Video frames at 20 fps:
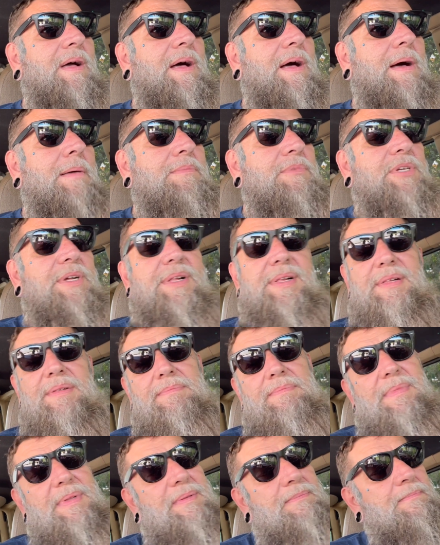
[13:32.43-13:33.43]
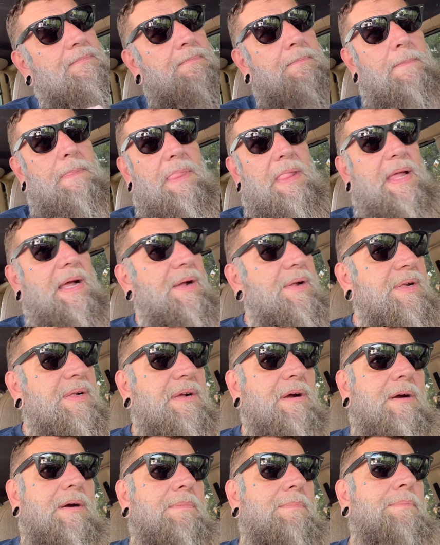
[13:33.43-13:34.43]
I'm just gonna
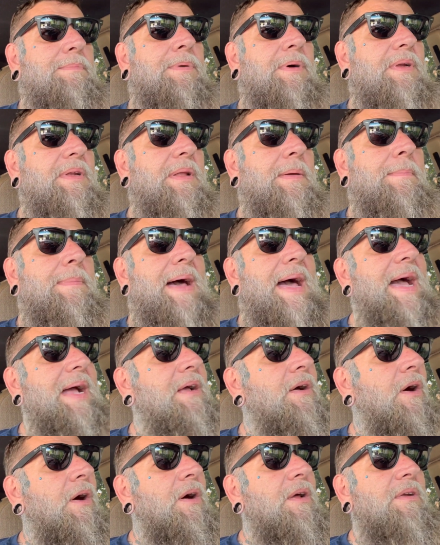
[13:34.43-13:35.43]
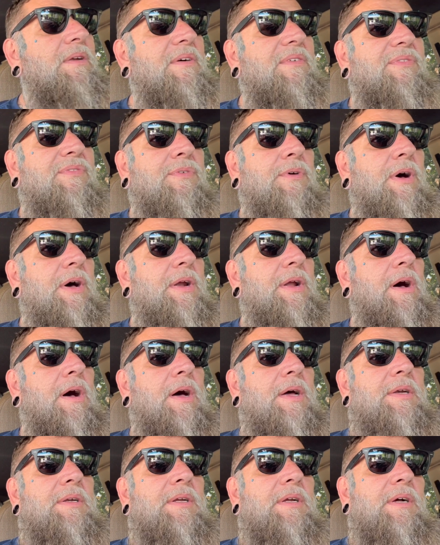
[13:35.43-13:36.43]
start putting the back on, the front
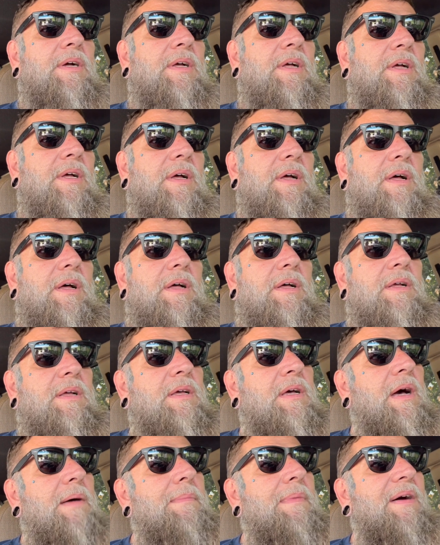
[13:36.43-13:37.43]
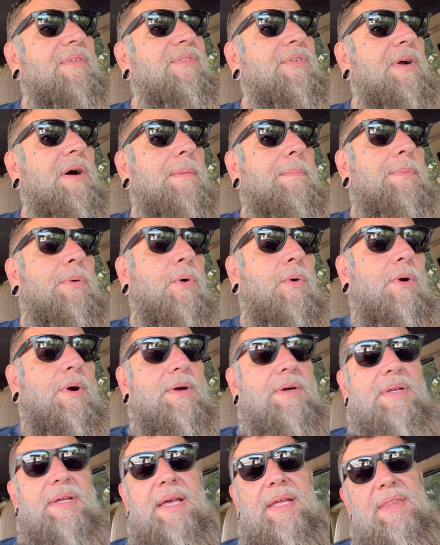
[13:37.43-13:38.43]
on, cut my front
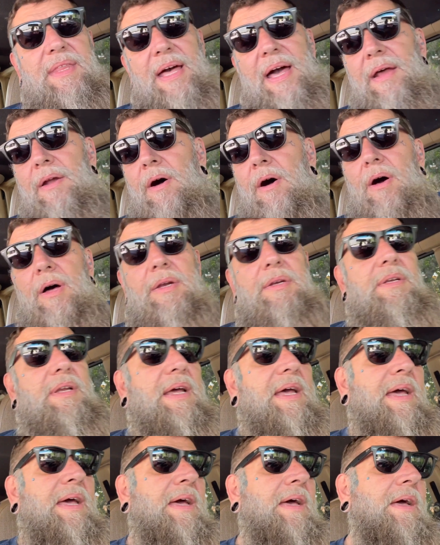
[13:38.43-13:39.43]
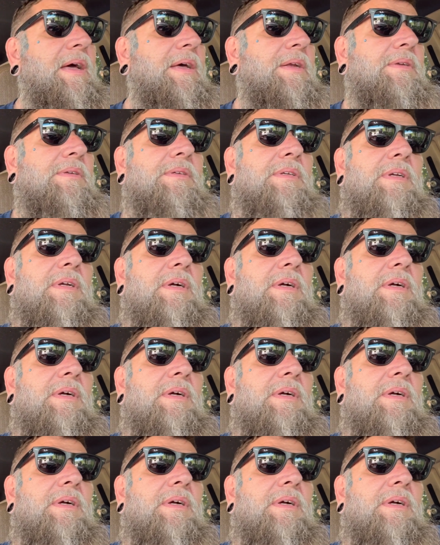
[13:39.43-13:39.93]
port, get that on, and